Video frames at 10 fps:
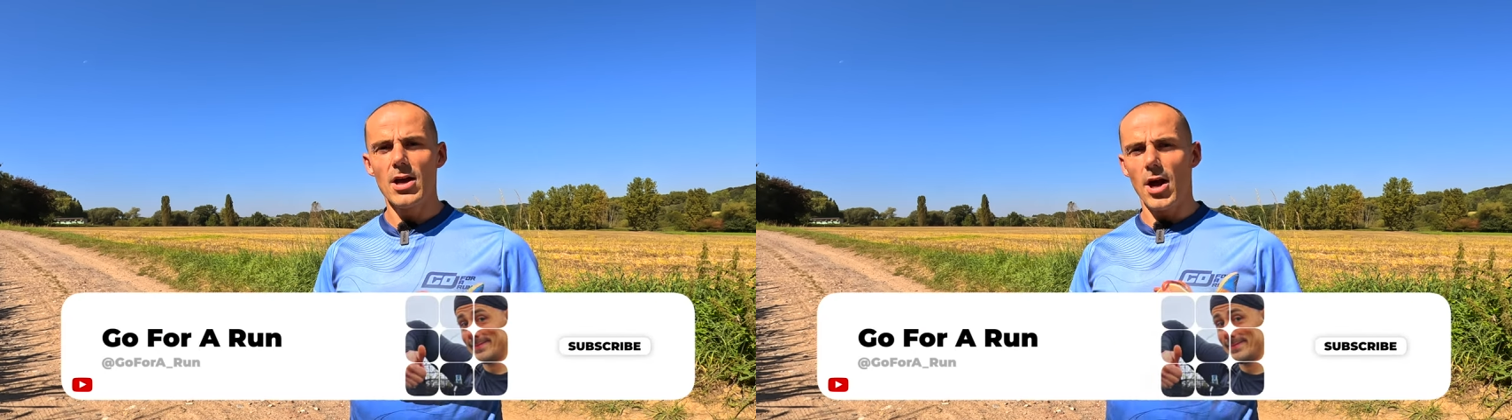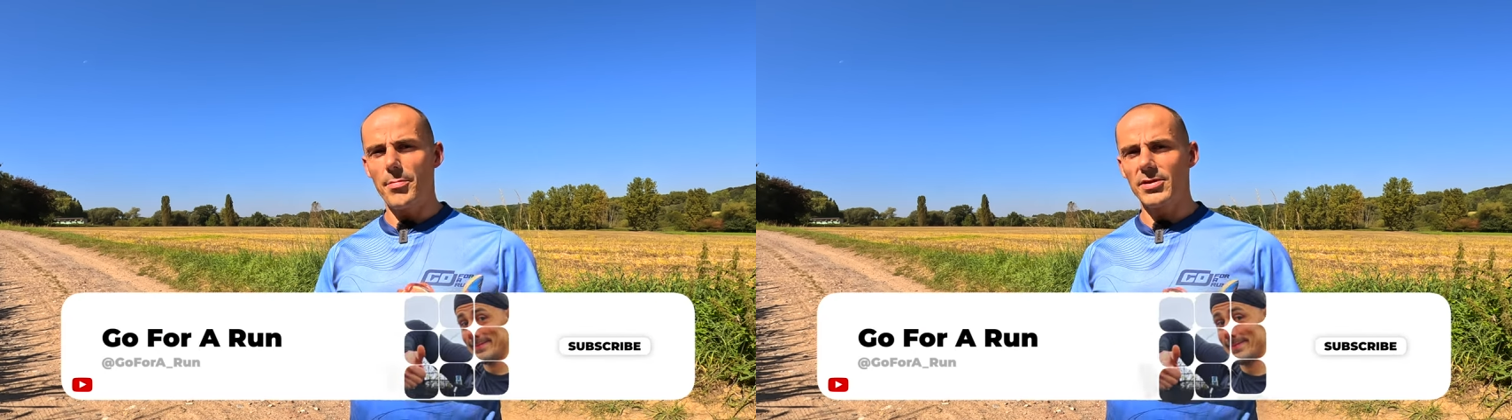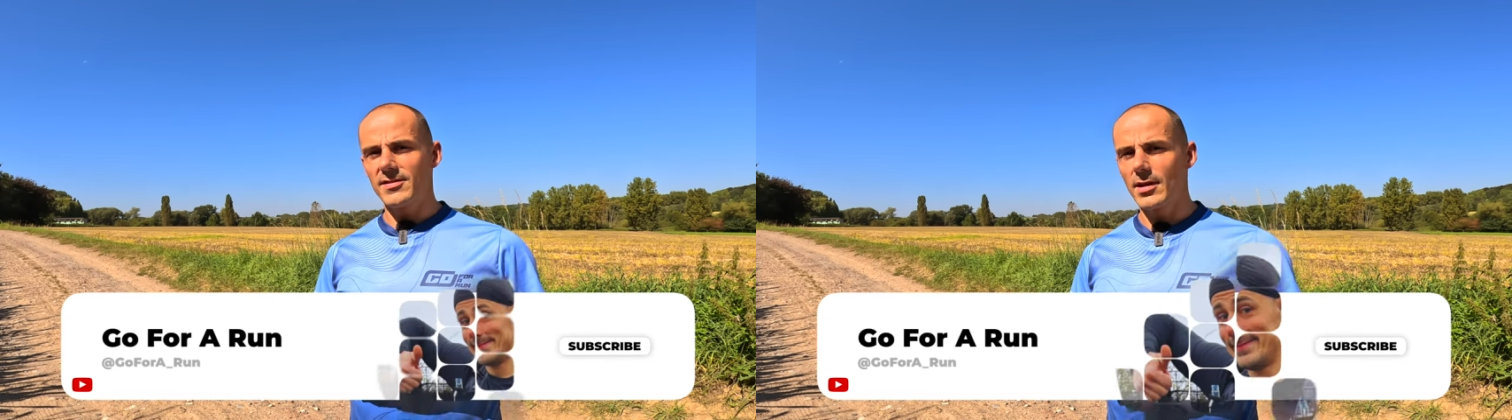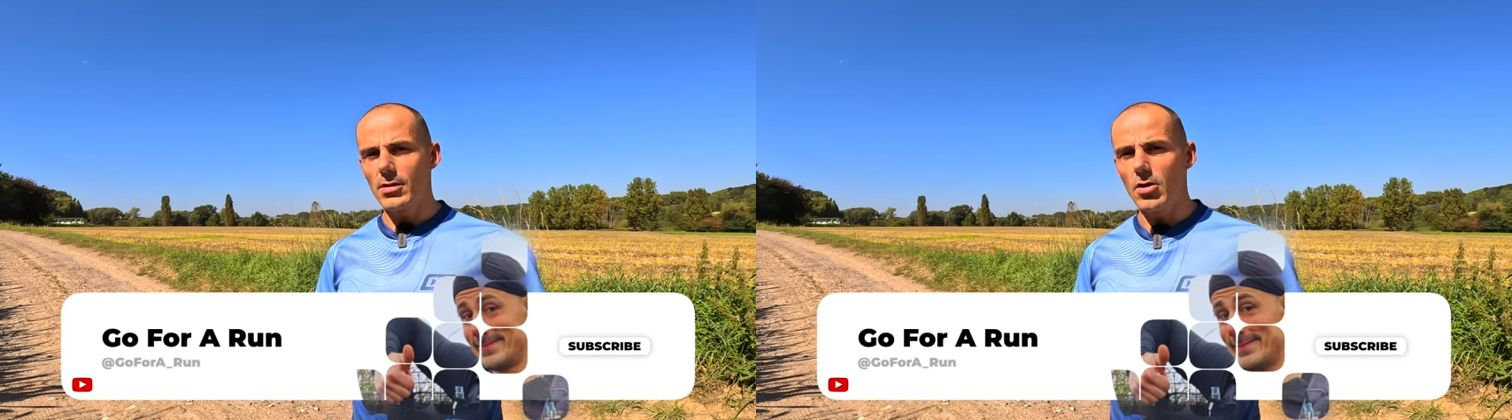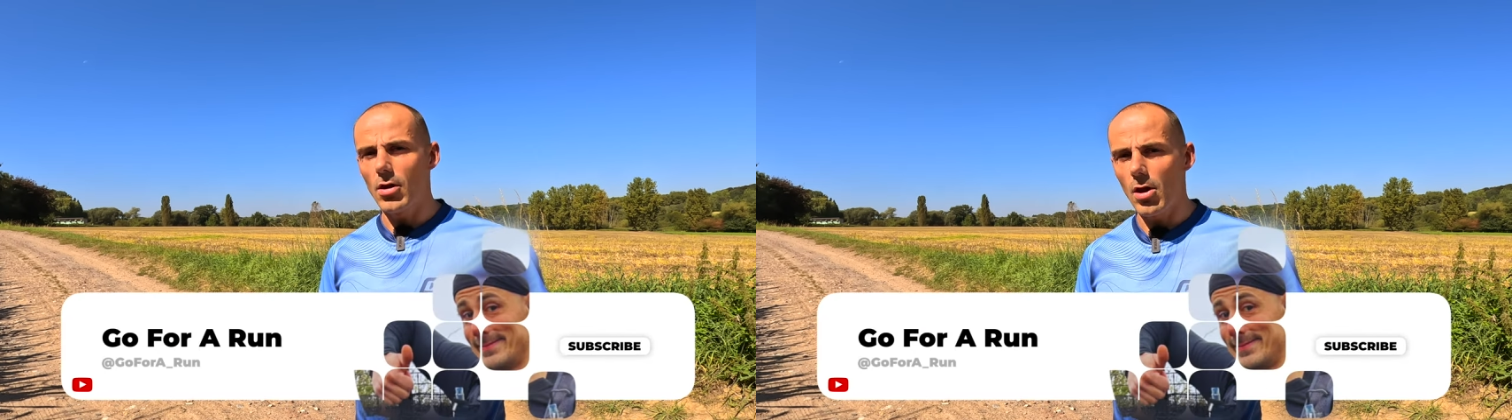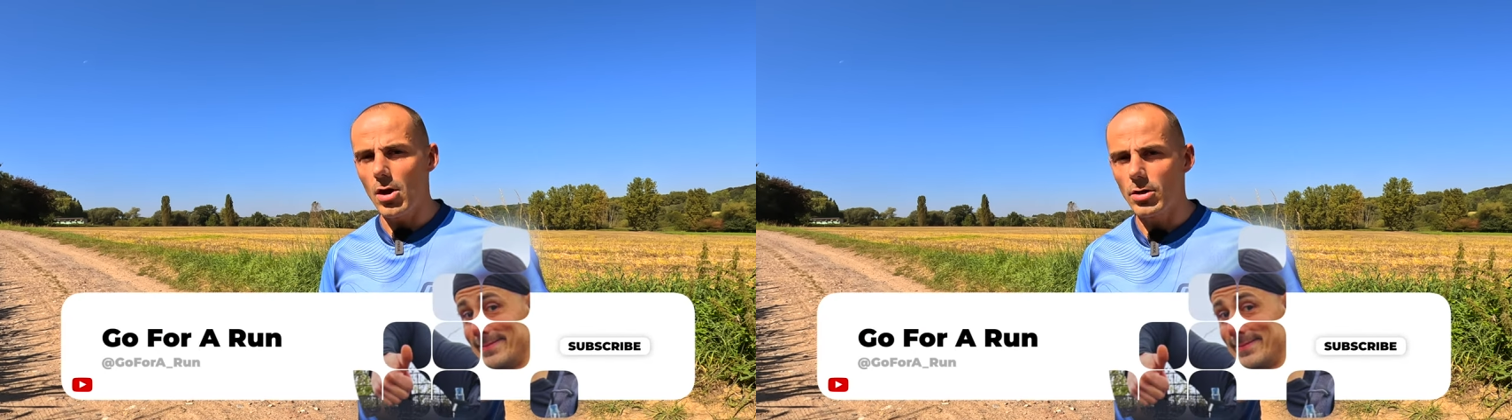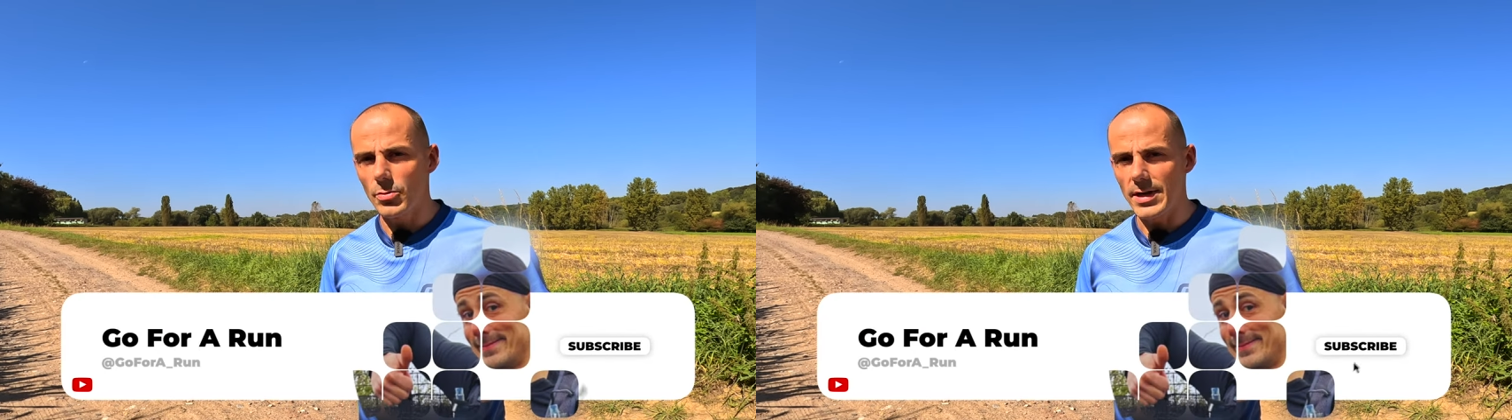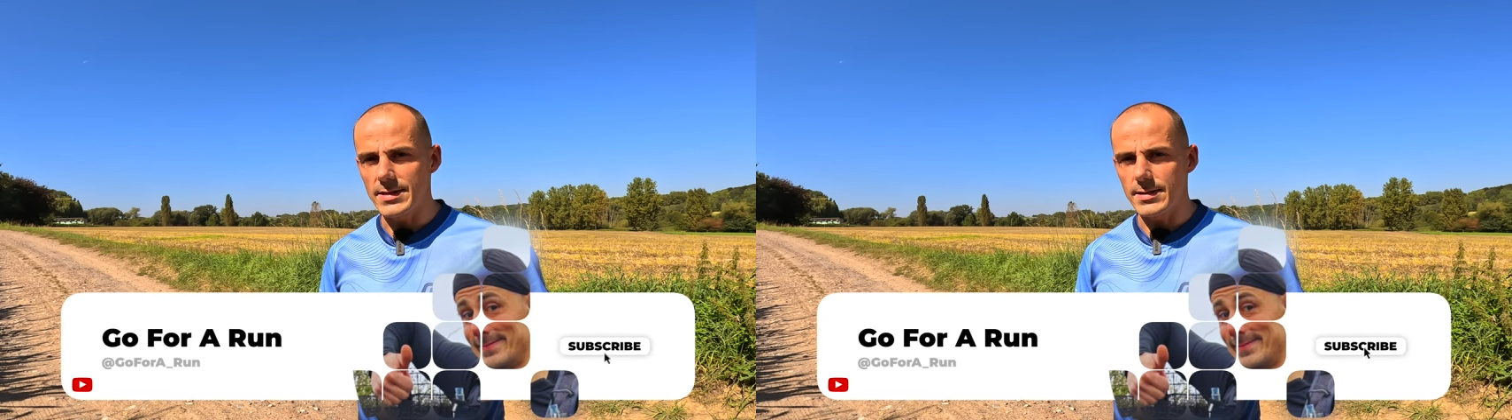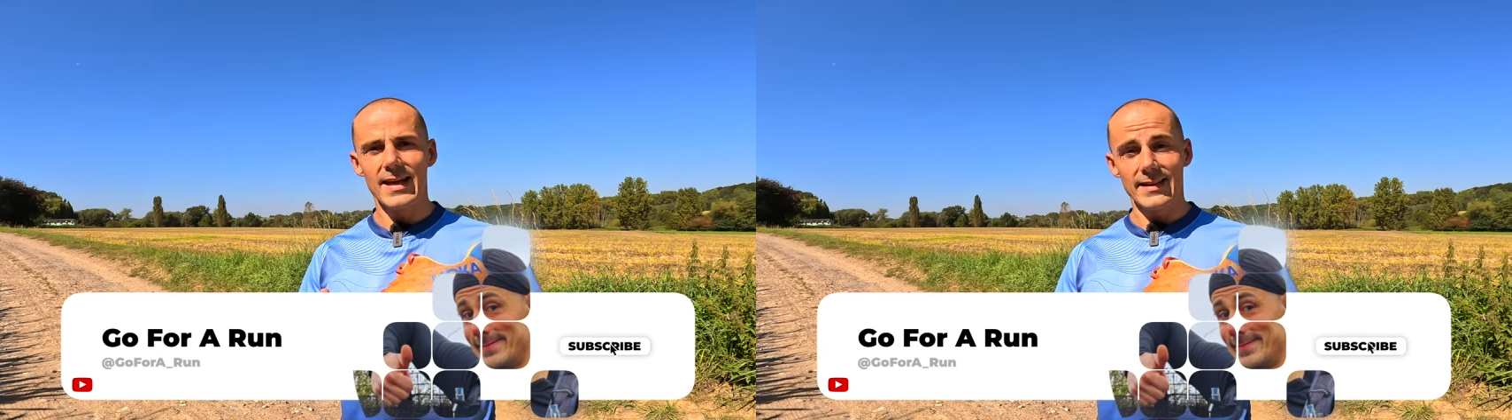up until your longer ones.